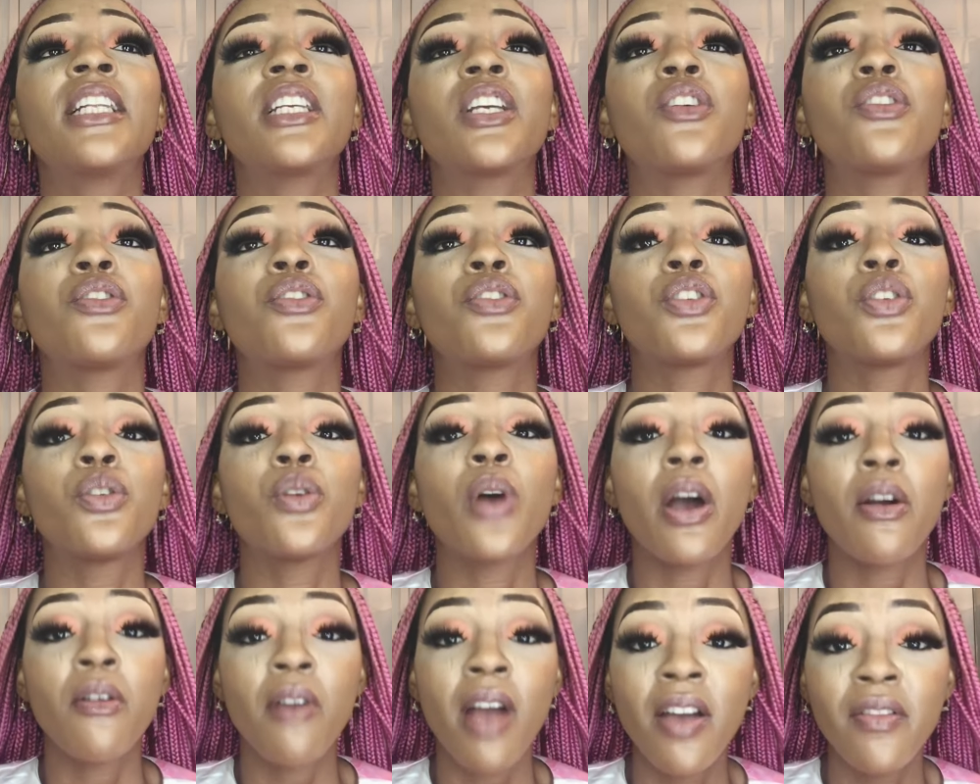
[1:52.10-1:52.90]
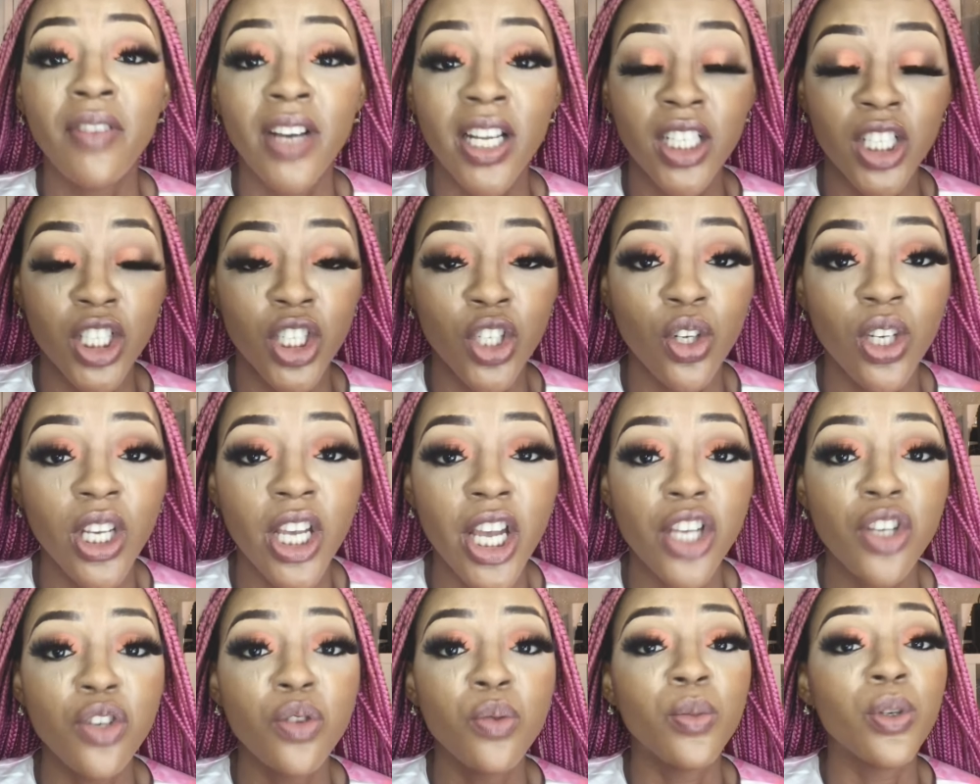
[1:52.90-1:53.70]
if you arrive at the UK,
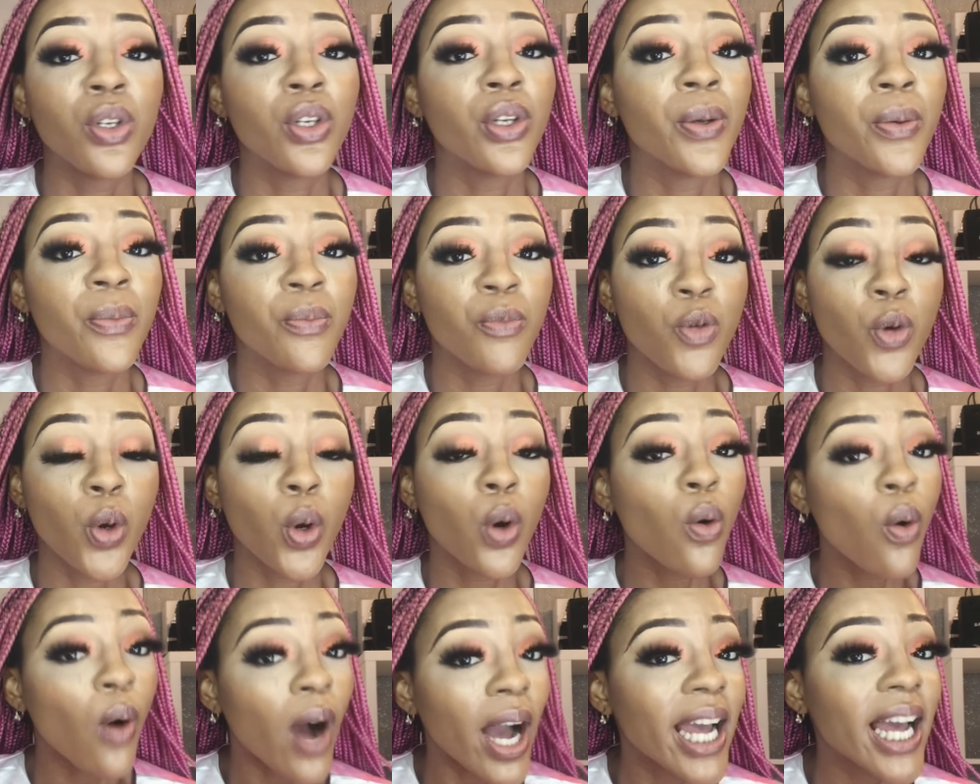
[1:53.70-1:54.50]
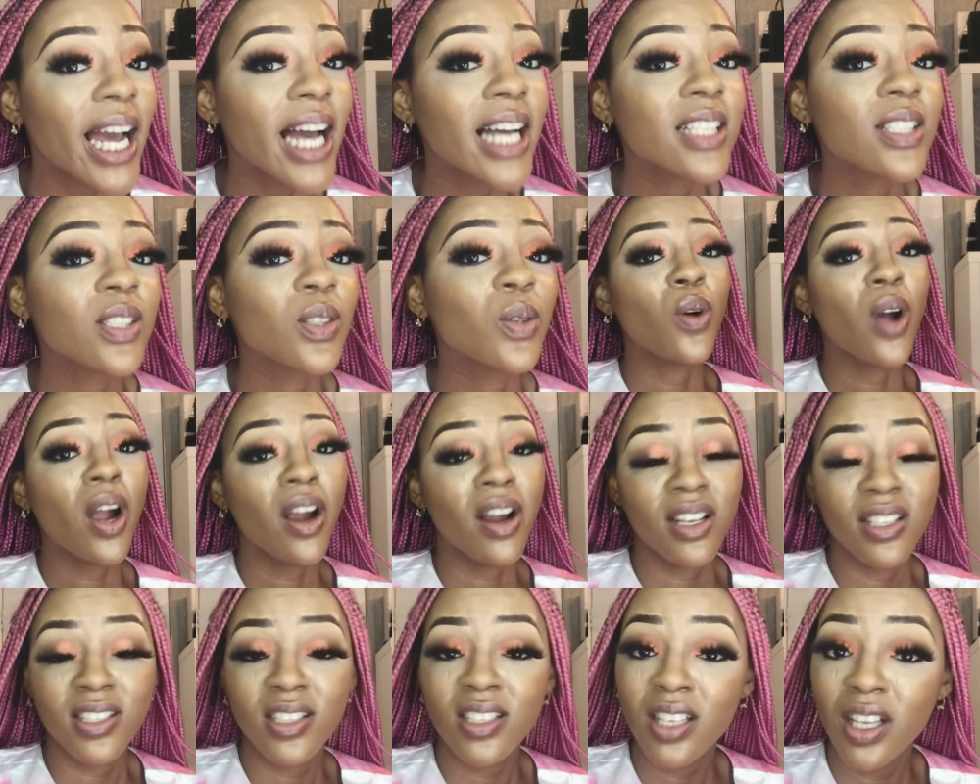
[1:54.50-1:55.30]
you'll be required to
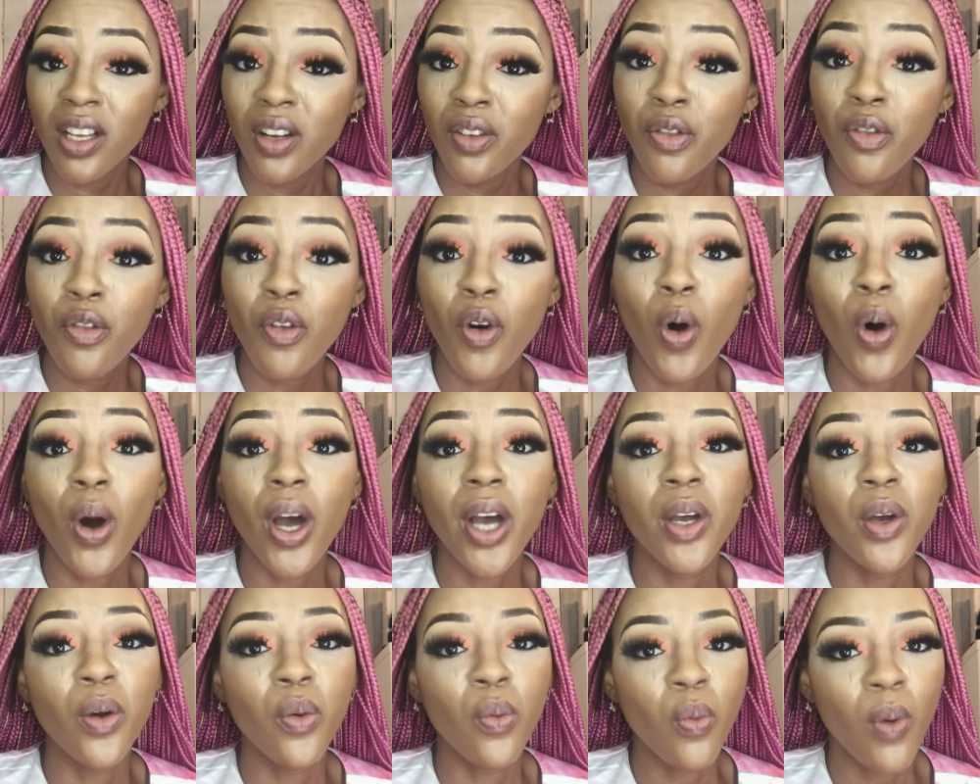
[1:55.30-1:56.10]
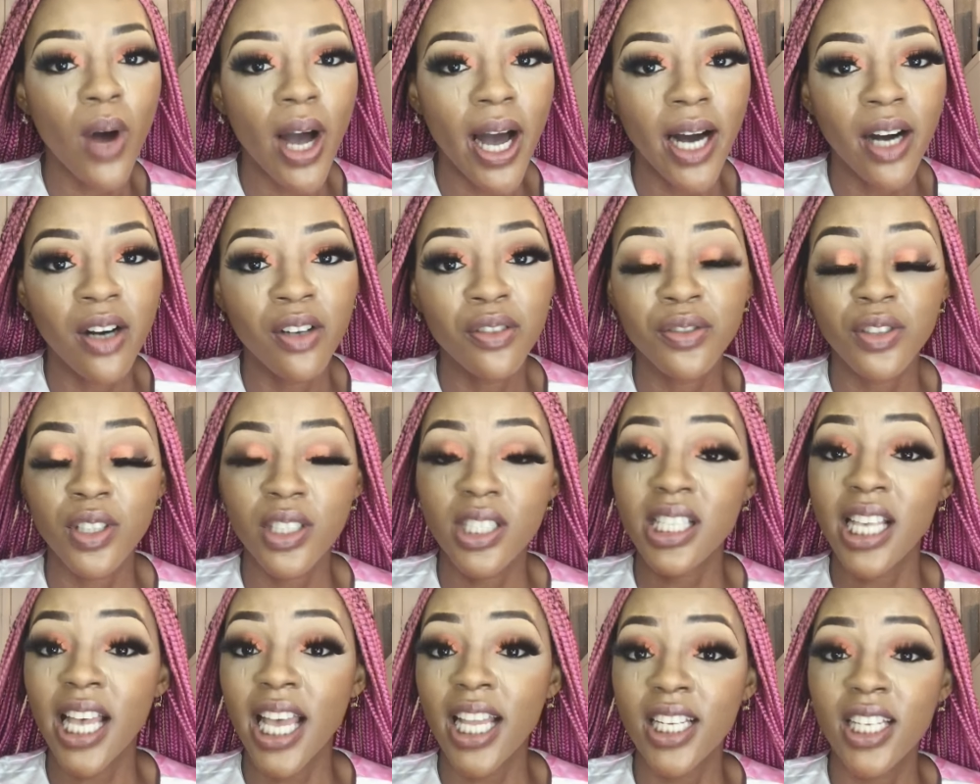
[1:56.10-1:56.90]
quarantine for a while, for
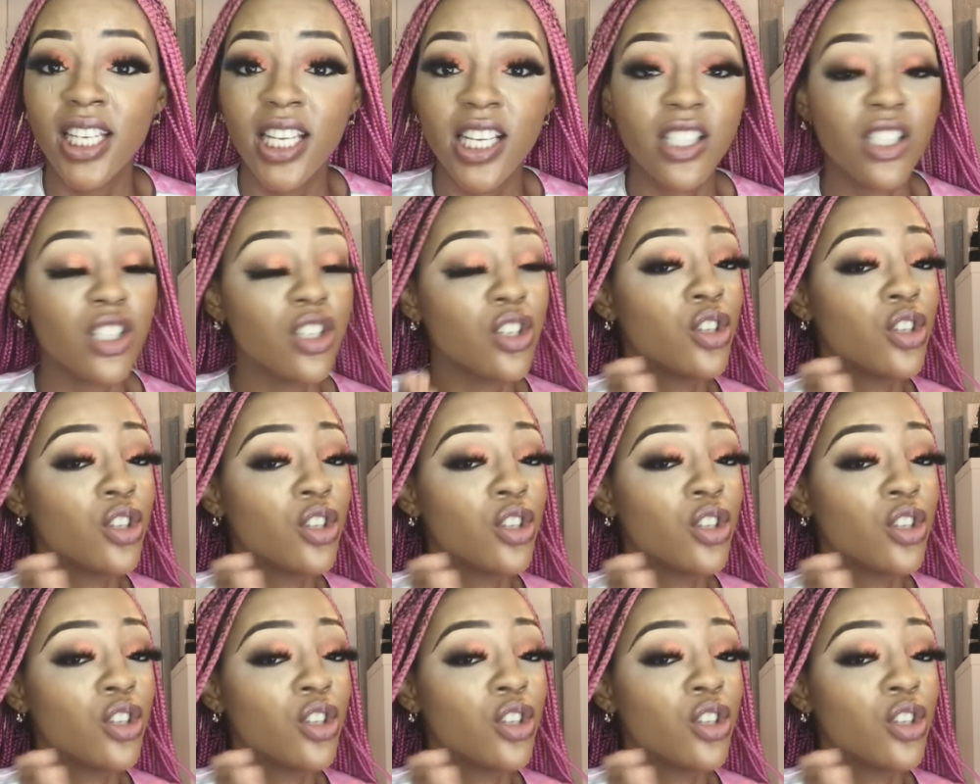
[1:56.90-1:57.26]
10 days.